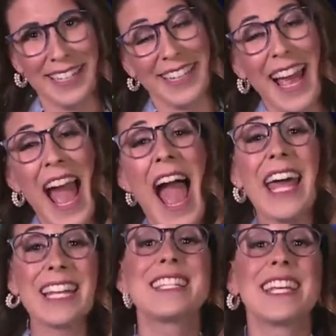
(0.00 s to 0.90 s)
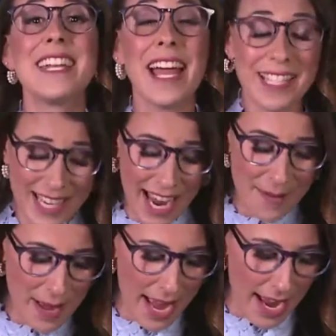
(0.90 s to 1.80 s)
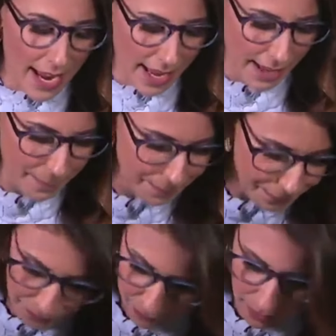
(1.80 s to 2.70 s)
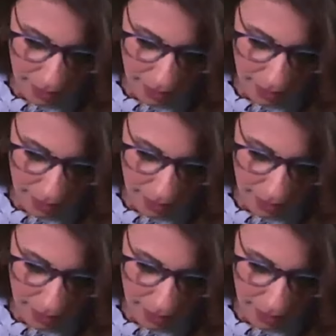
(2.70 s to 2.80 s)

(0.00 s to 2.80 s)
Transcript: and until next time, hey, um,